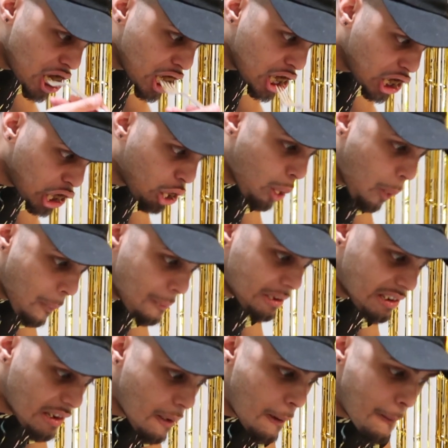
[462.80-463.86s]
I'm
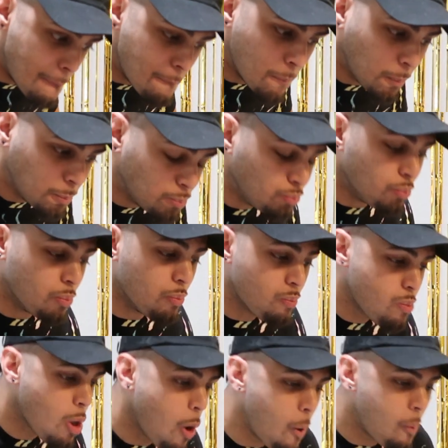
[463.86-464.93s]
stuffing it in your mouth.